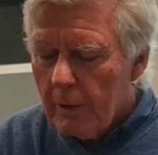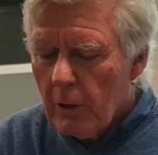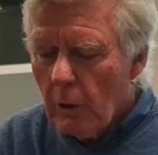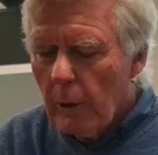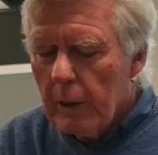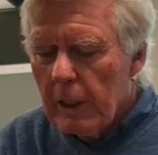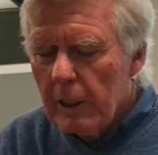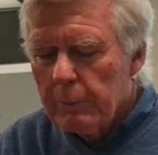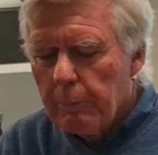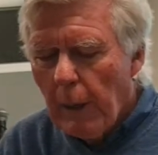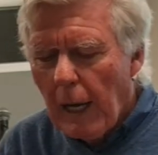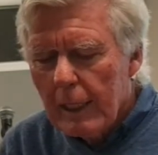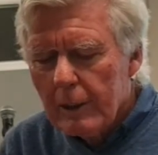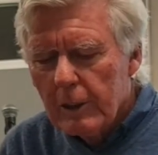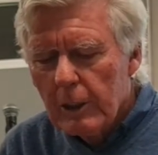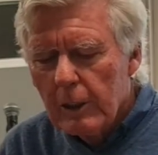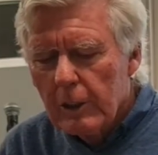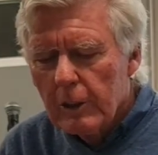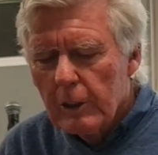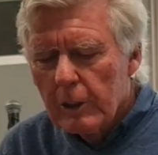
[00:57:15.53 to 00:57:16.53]
So in this
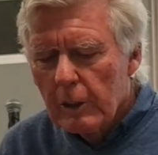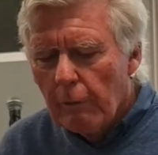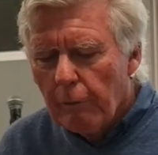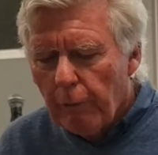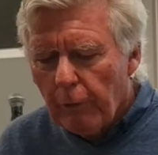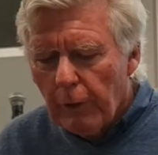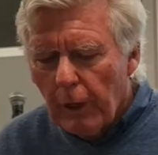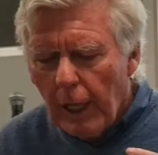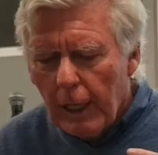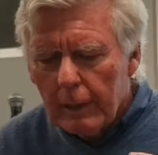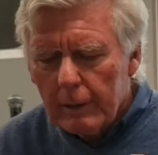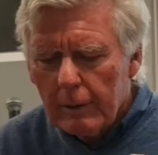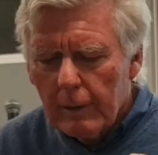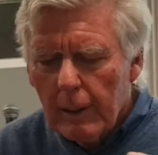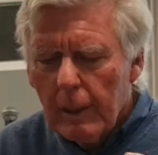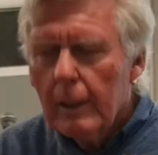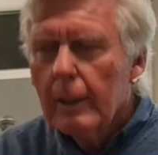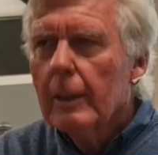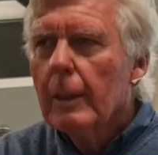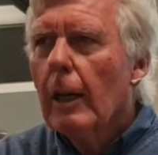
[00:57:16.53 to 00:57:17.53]
passage, there's a flood
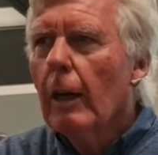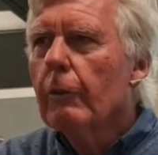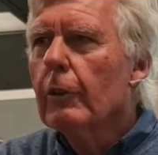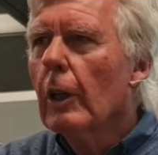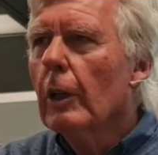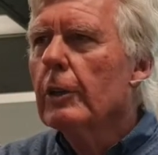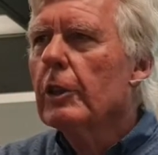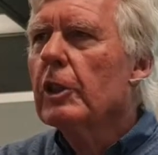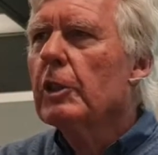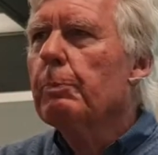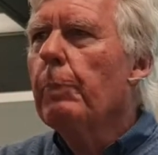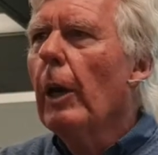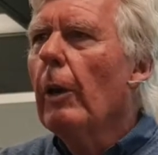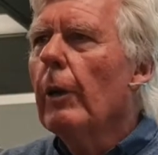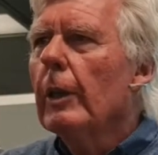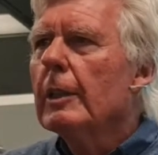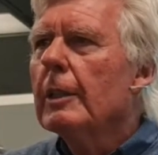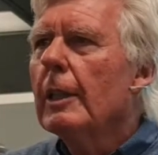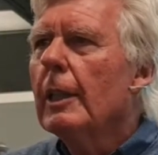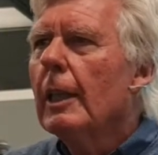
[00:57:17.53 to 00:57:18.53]
of God's
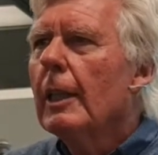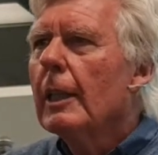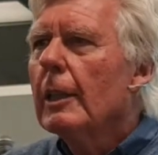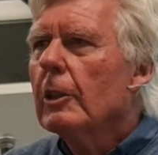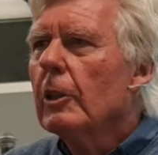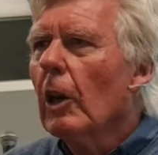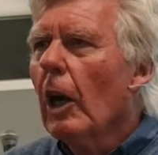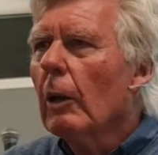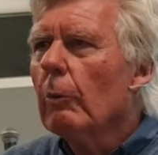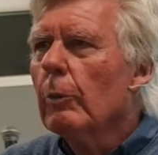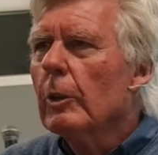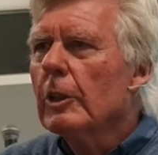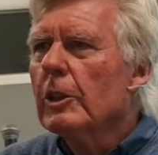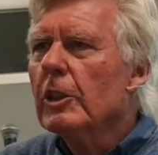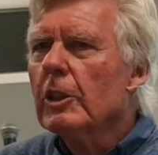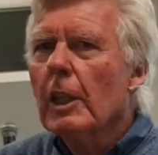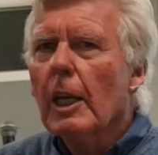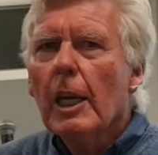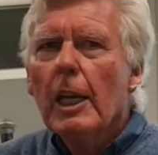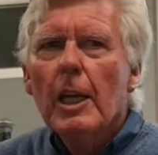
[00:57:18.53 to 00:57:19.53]
Spirit. God
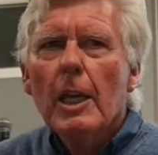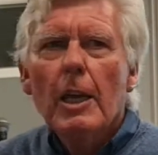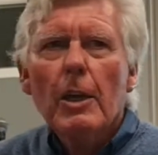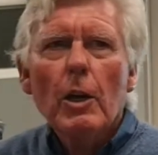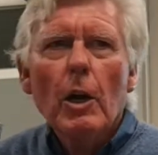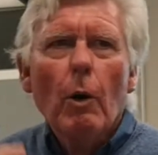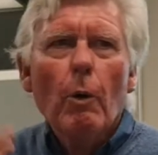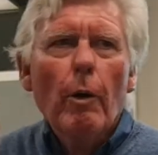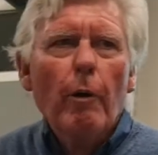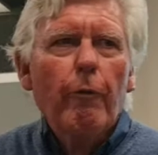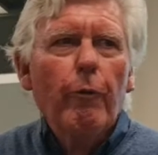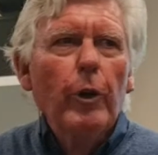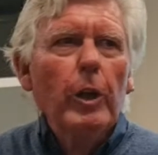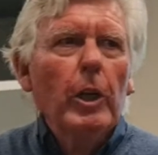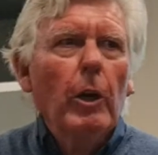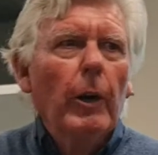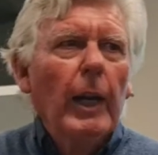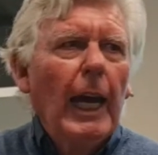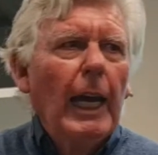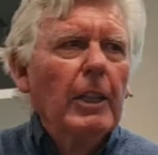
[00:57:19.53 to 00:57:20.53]
wants, you know, if we
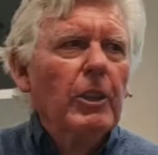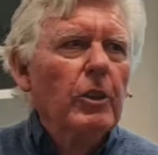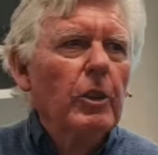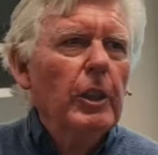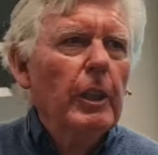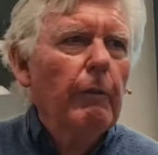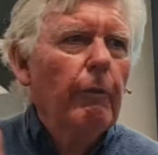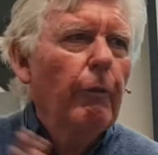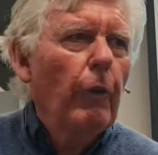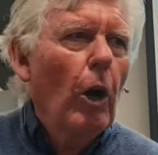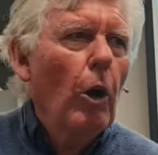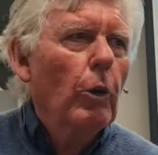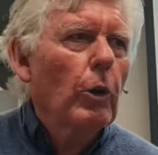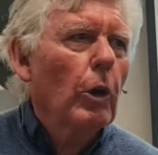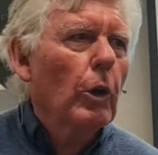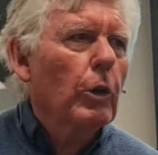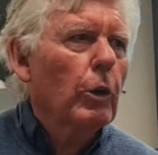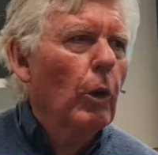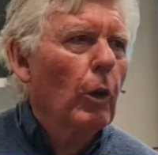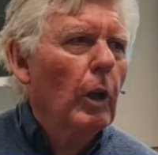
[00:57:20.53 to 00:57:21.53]
don't actually invoke
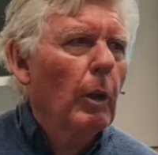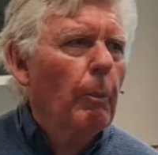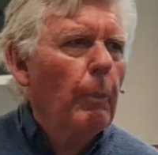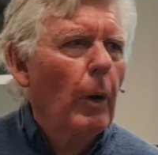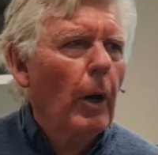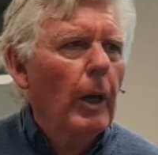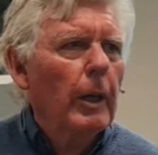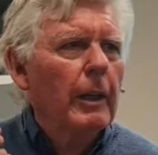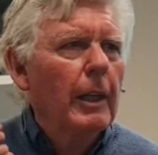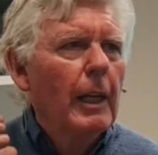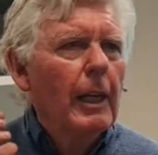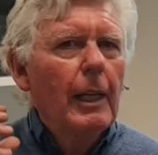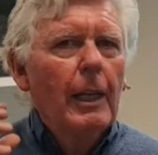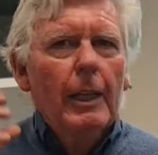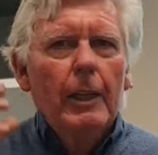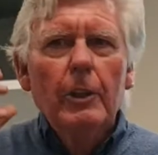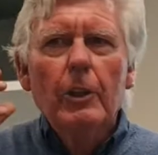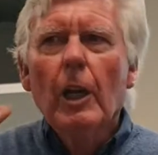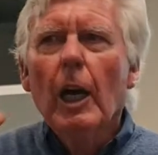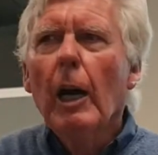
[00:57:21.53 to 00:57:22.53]
or call upon
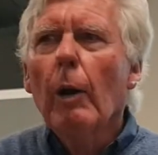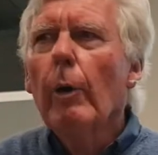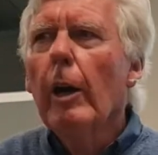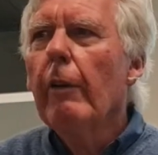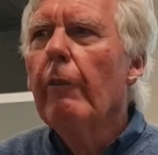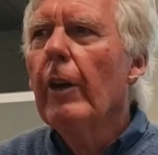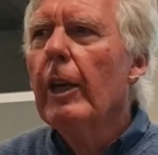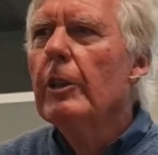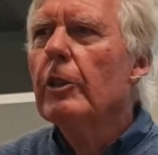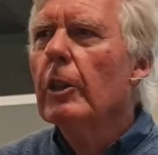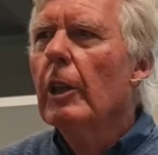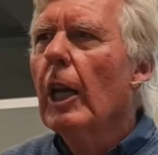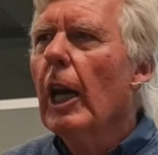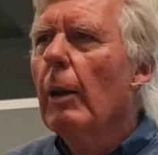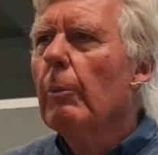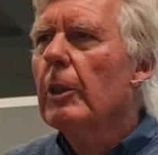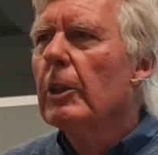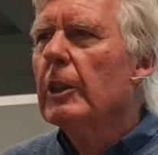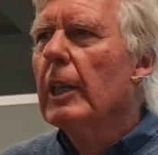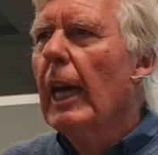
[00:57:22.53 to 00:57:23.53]
Yahweh of angel
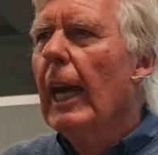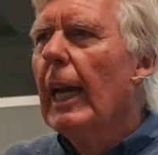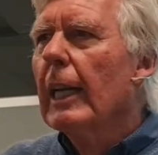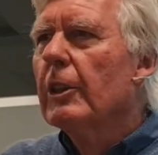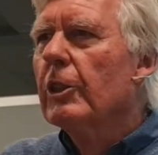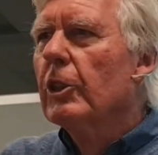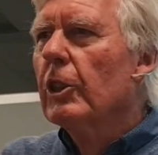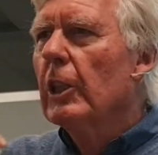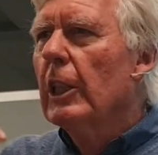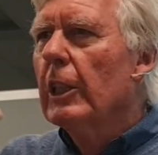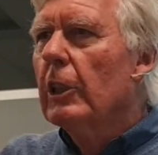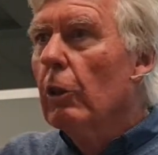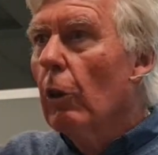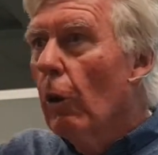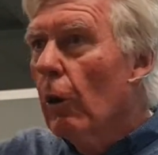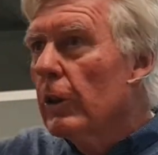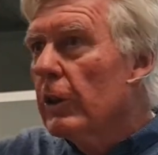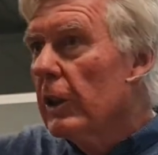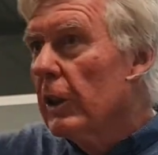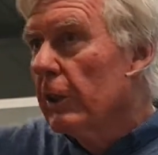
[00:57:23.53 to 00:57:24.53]
armies to actually
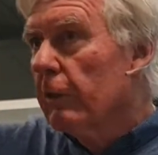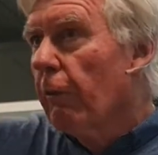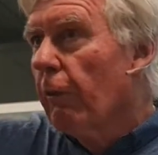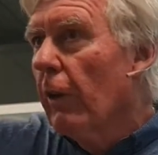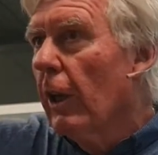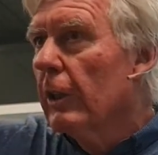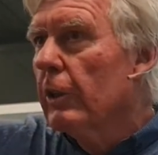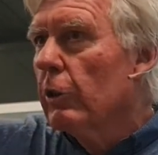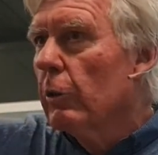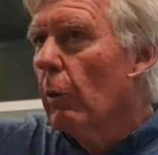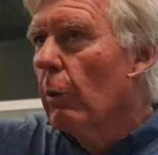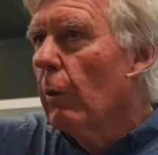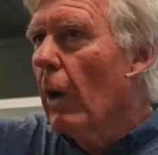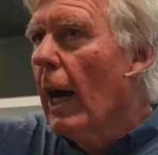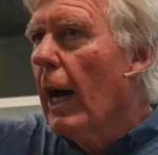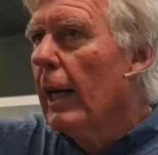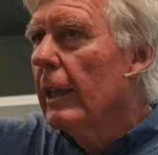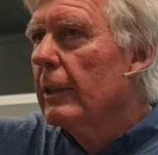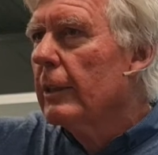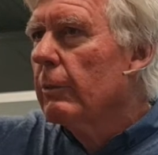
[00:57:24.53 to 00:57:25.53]
cause this flood to
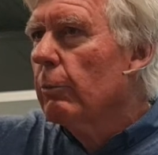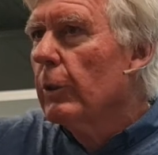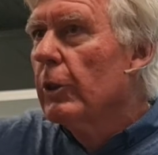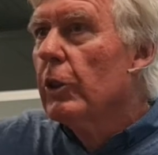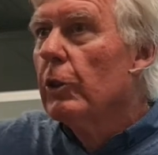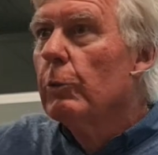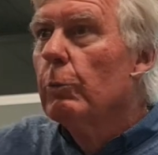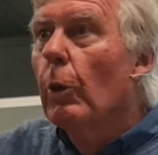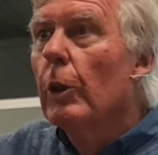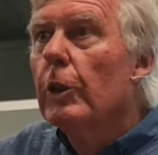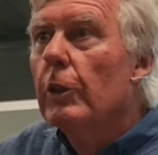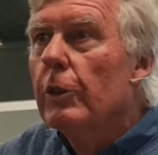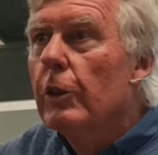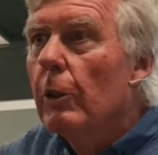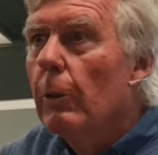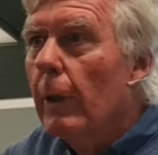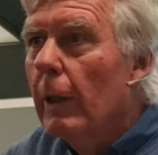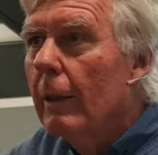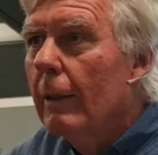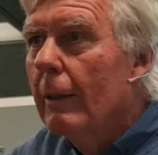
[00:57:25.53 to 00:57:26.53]
arise, which is what you're
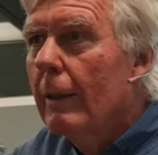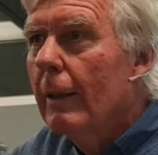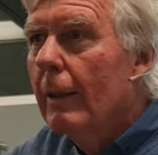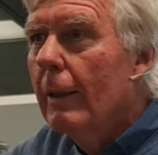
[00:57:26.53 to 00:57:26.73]
doing,